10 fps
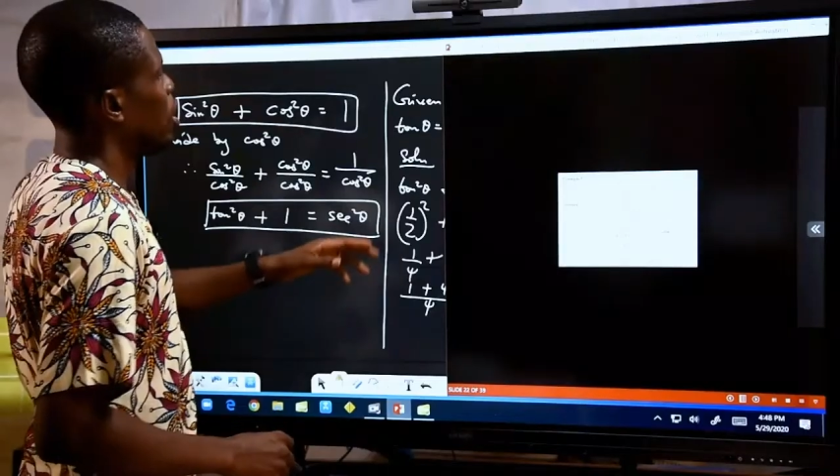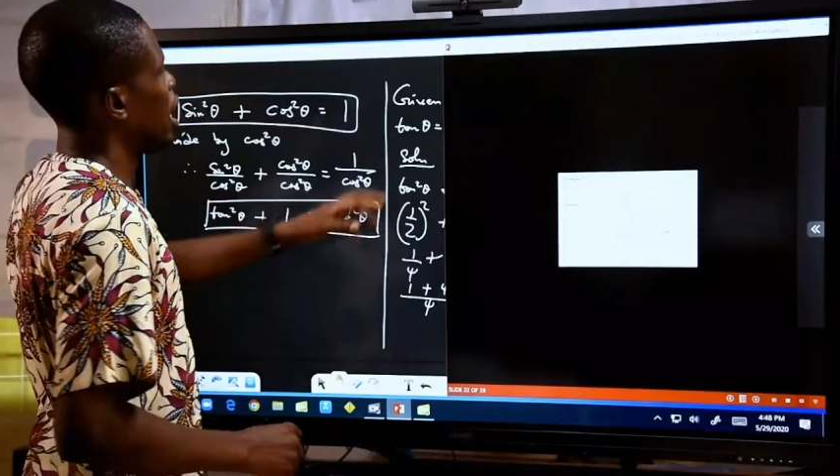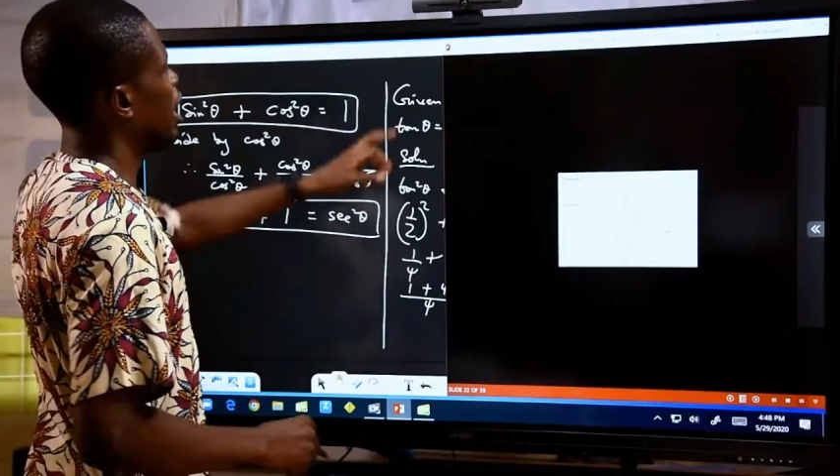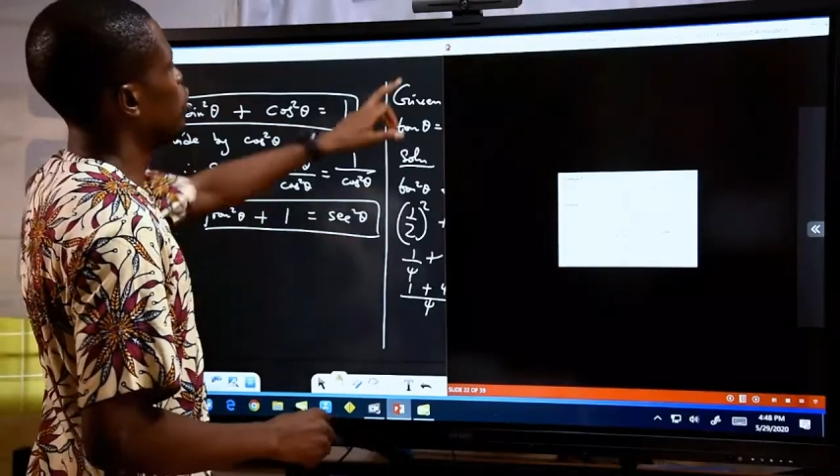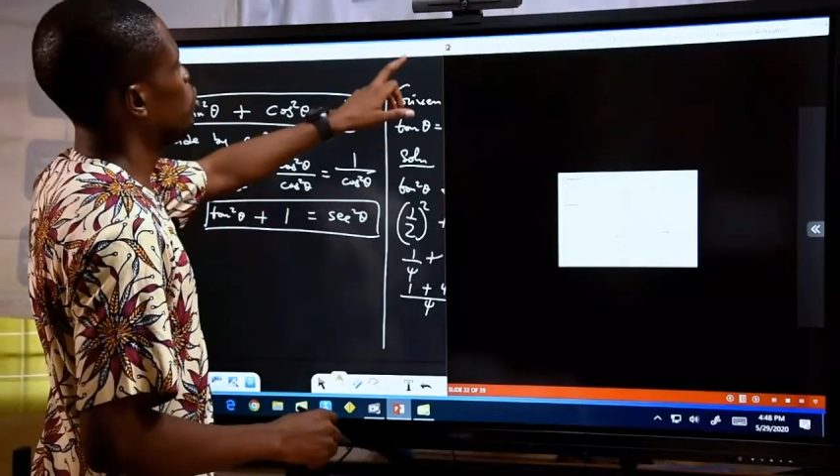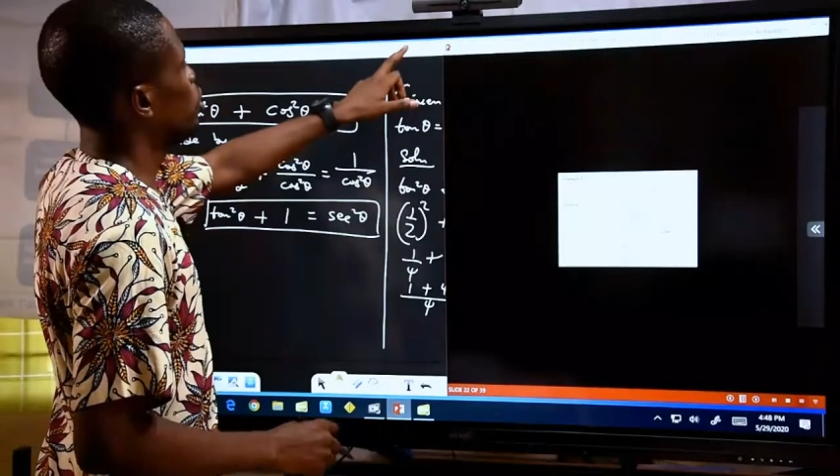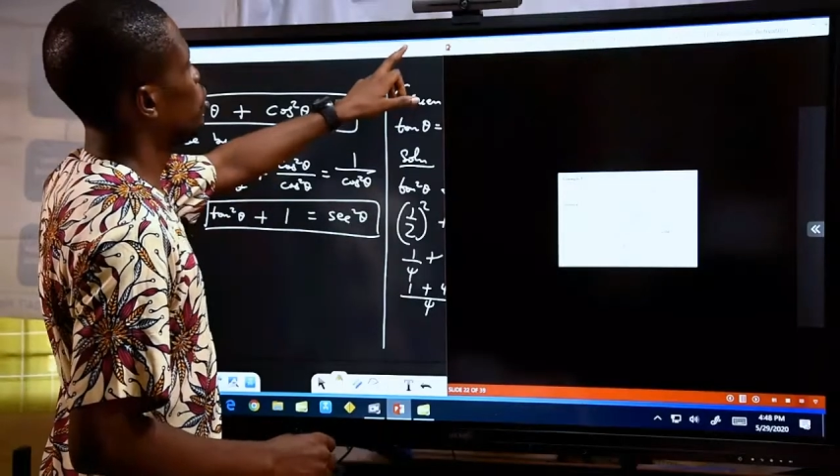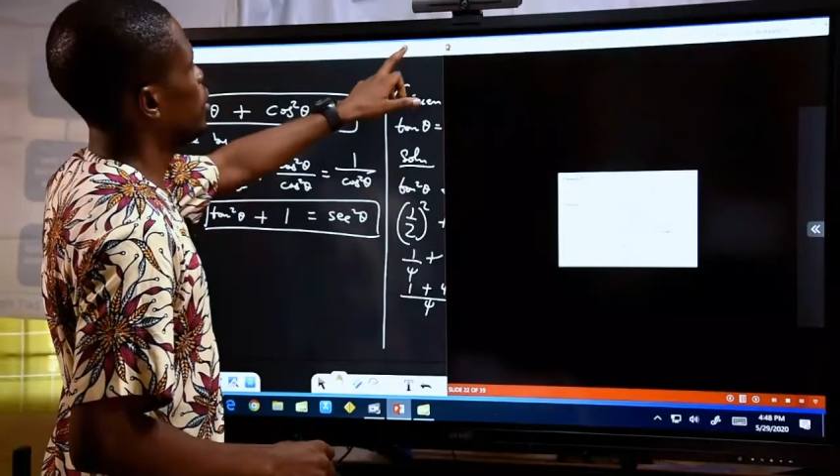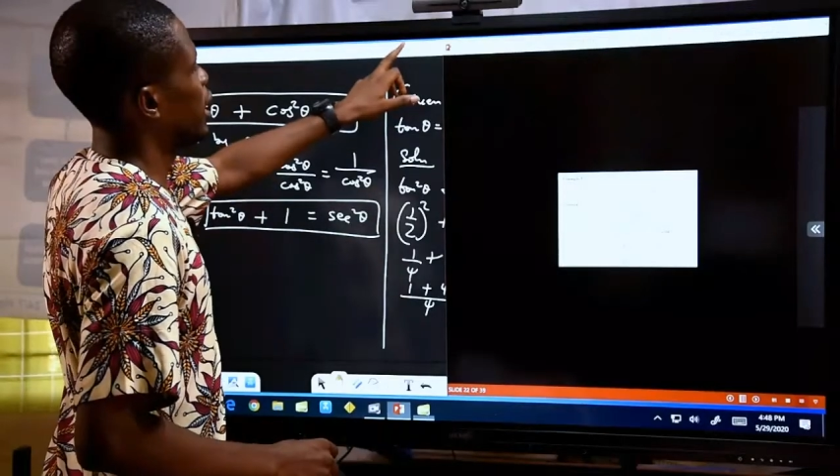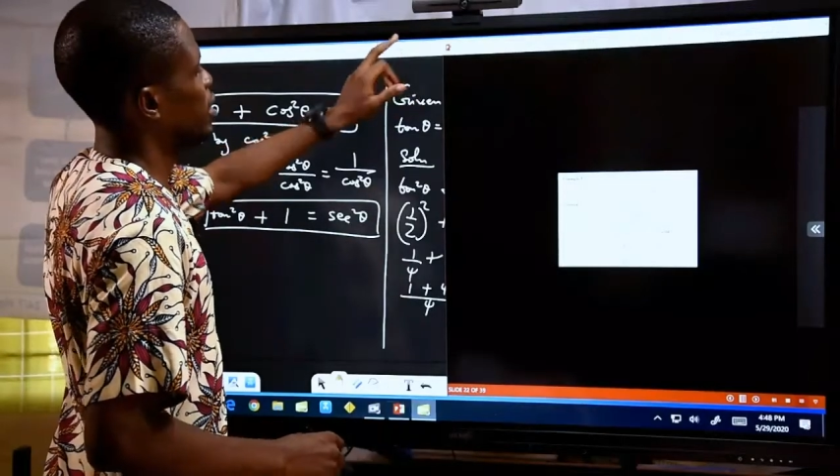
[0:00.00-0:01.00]
How do we
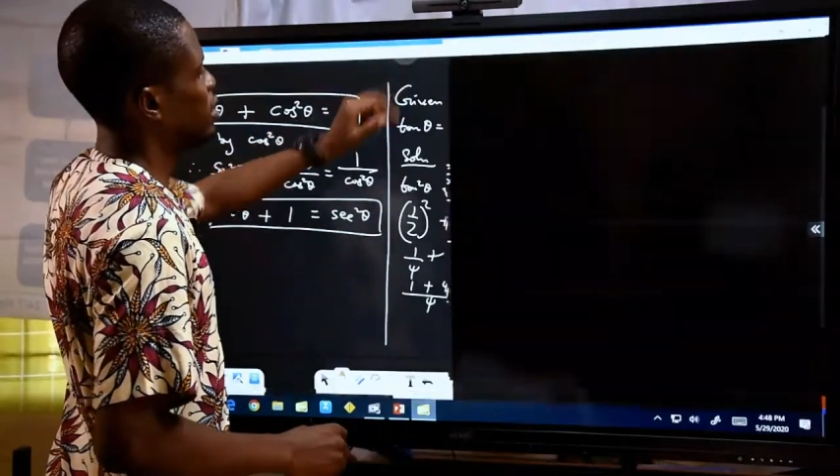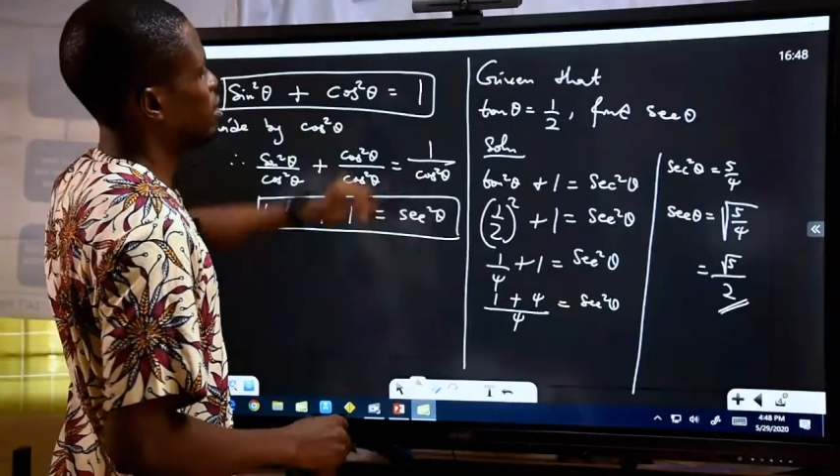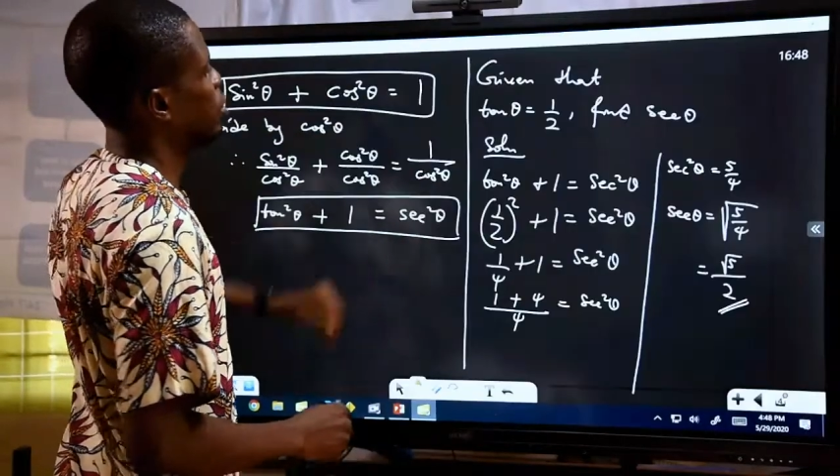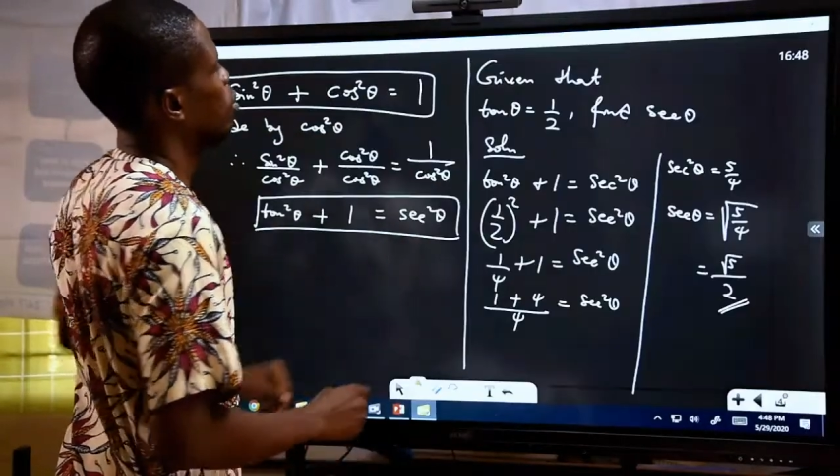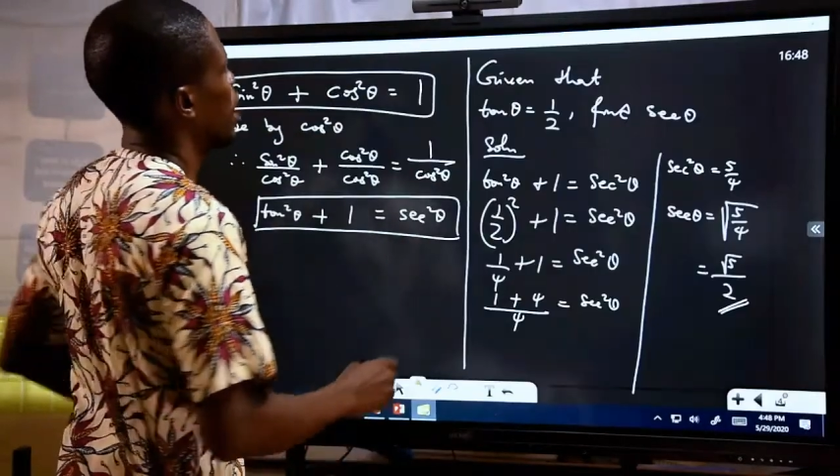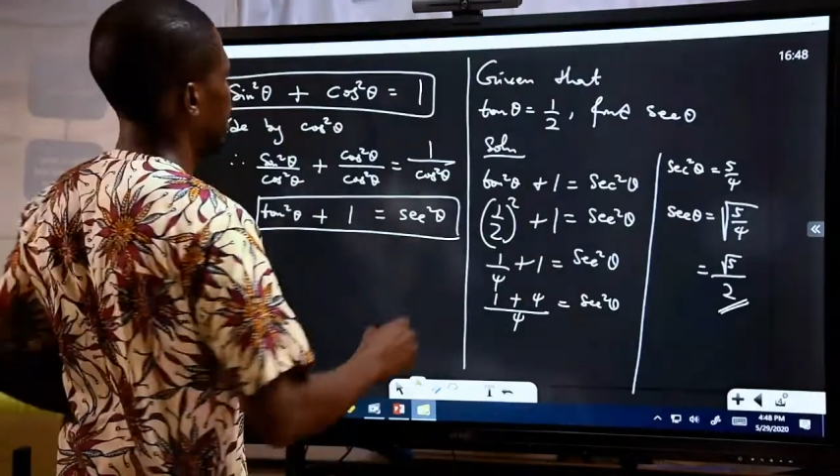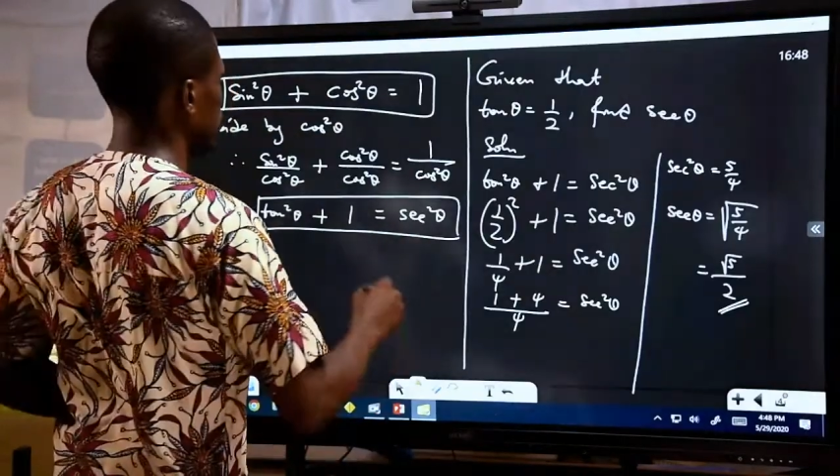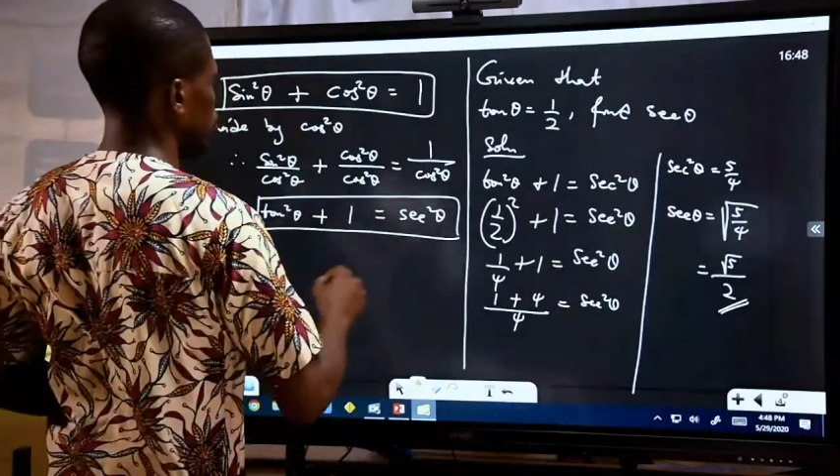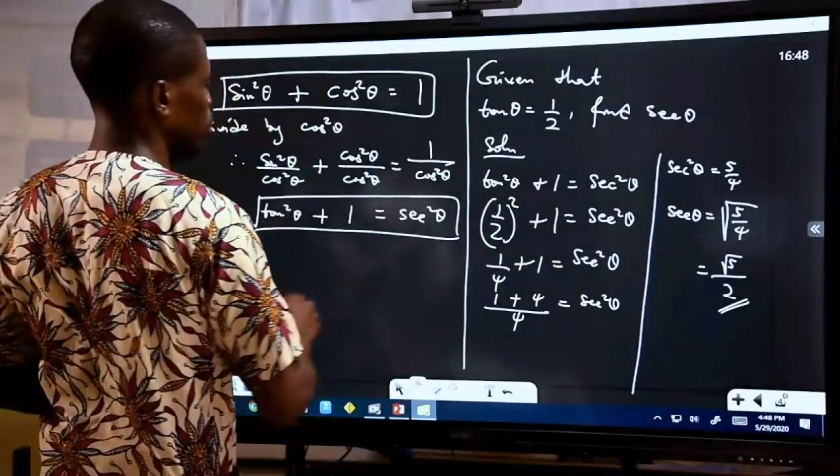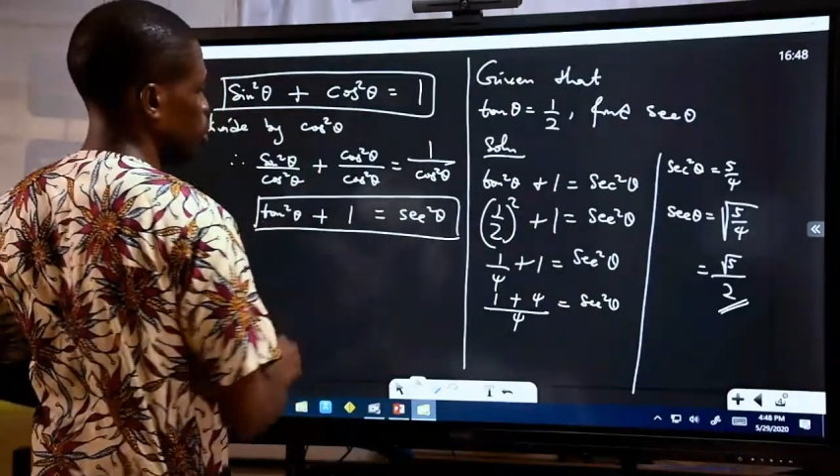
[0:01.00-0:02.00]
do that? We're
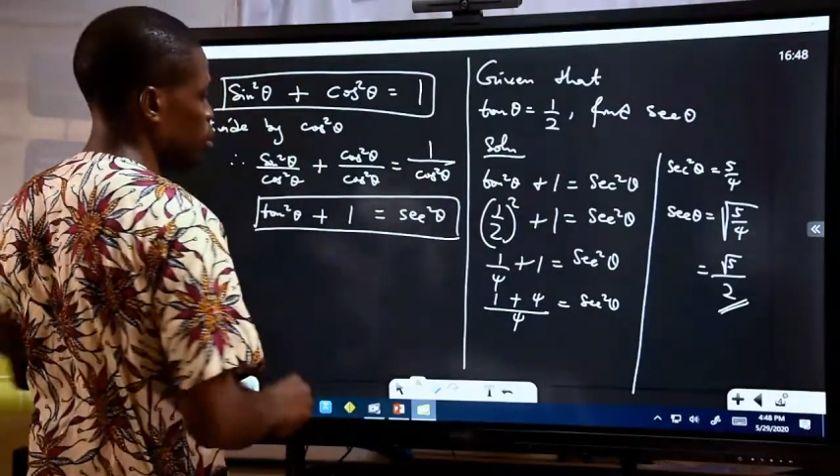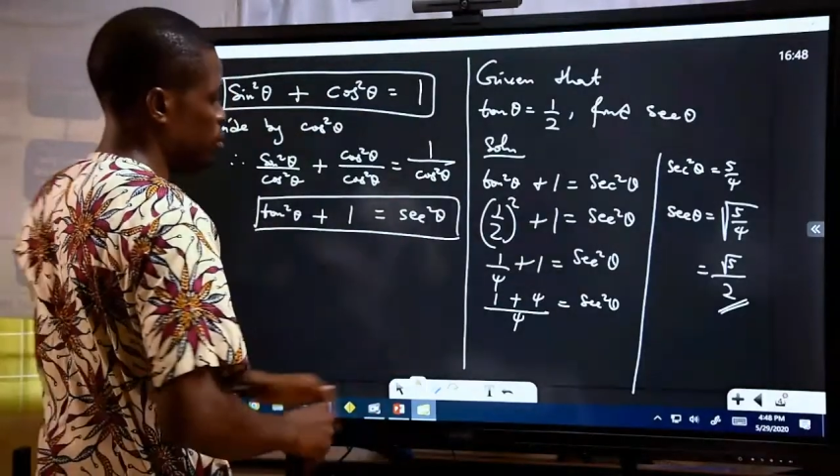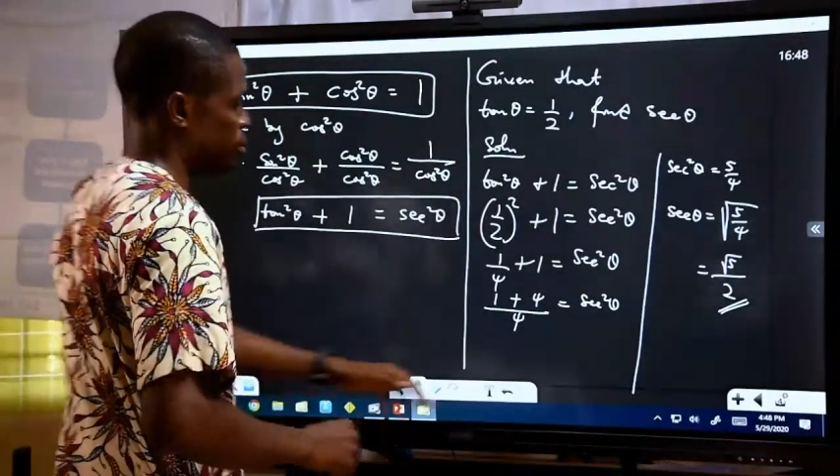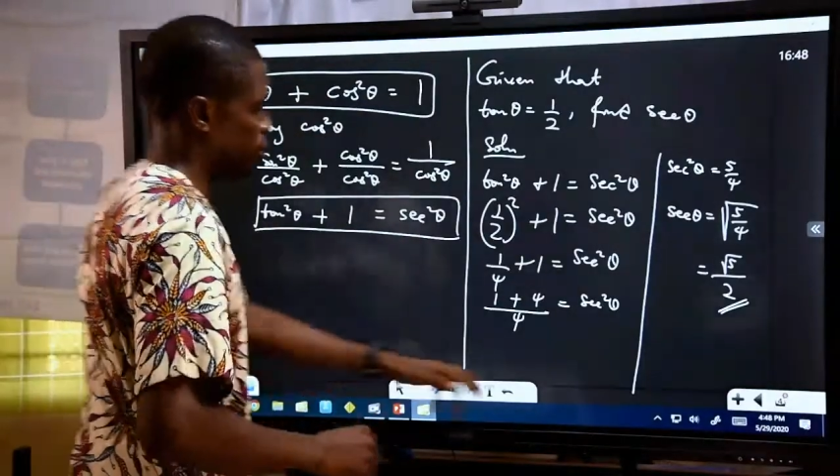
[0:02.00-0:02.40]
asked to prove.